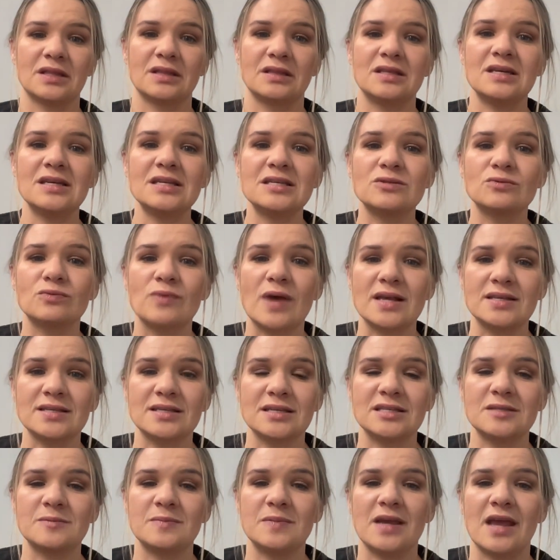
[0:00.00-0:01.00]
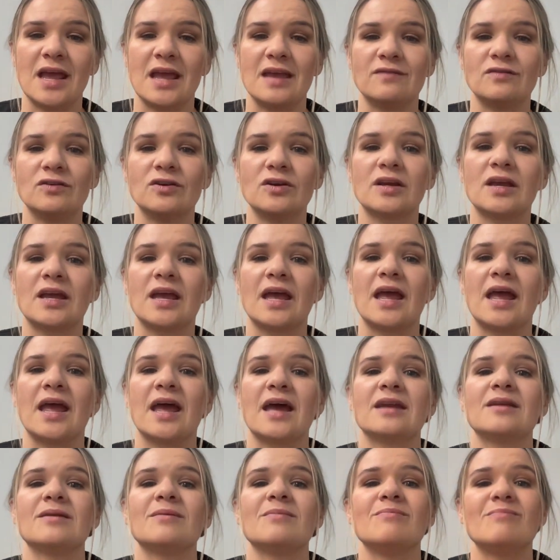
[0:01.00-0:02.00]
This restless behavior
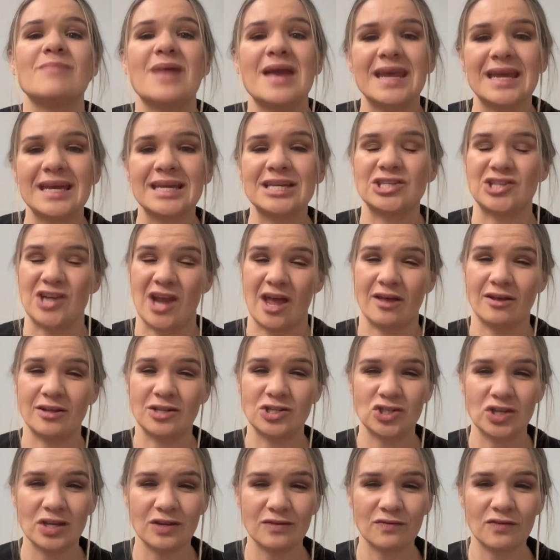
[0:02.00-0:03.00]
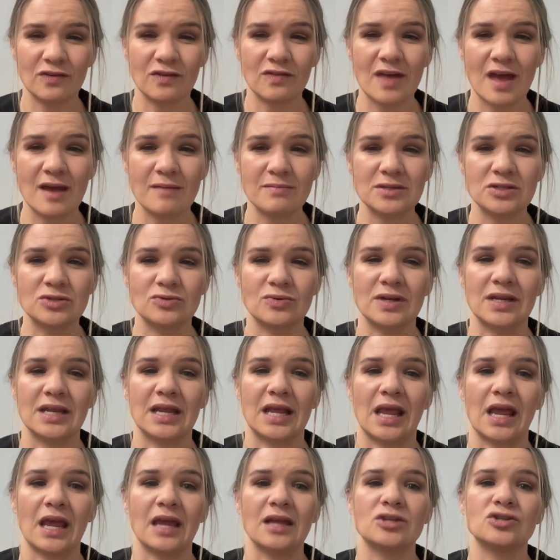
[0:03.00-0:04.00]
can make it challenging for them to
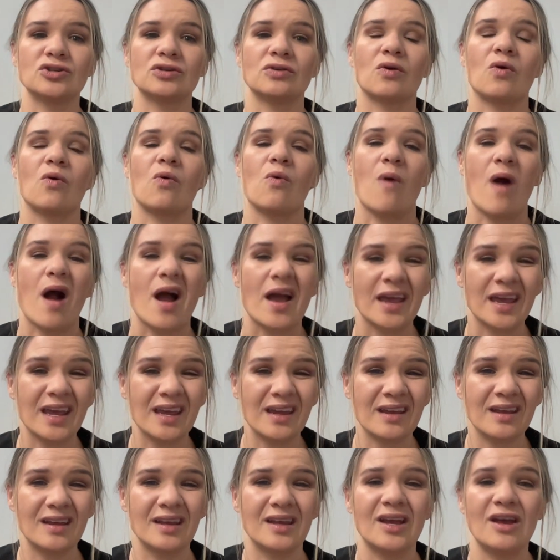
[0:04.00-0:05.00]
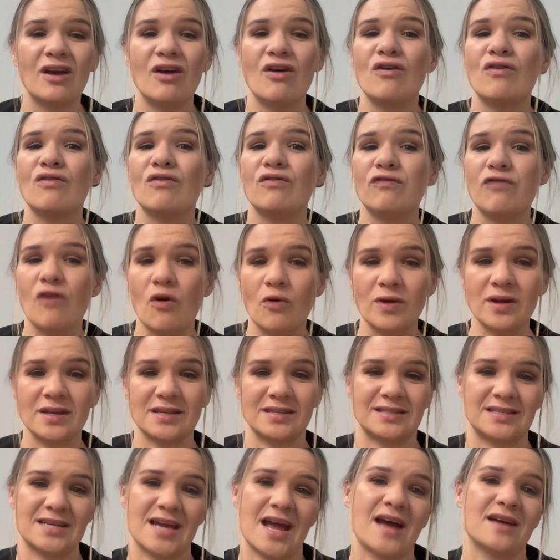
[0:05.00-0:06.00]
engage in quiet,
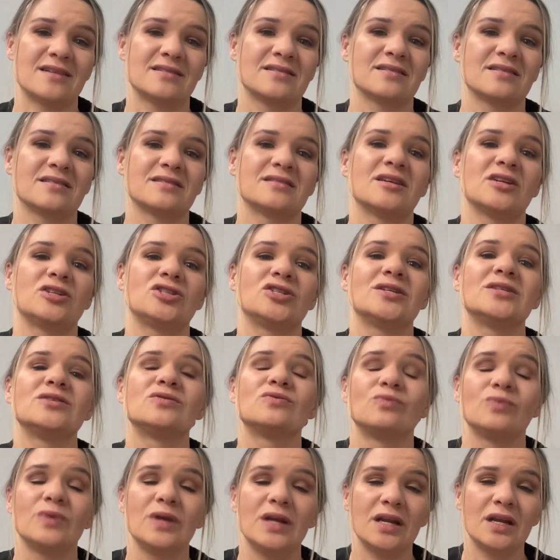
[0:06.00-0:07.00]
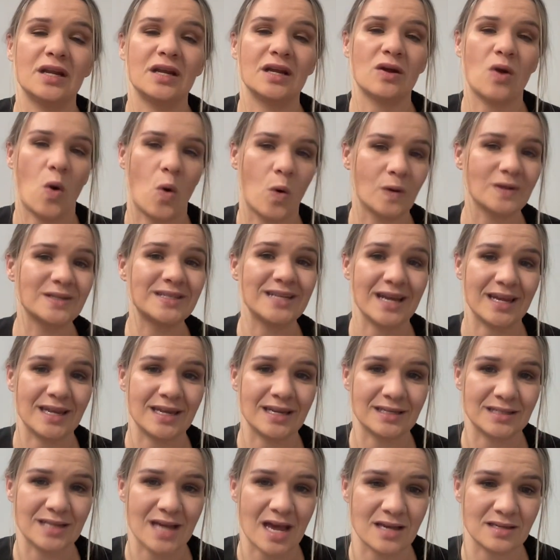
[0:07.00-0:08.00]
focused tasks such as reading or
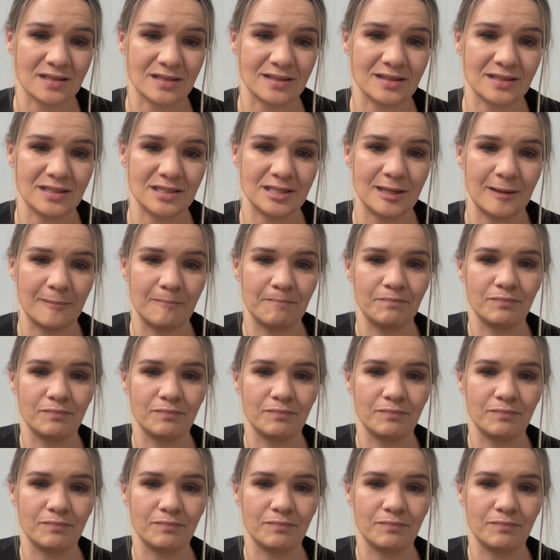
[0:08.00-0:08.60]
taking tests.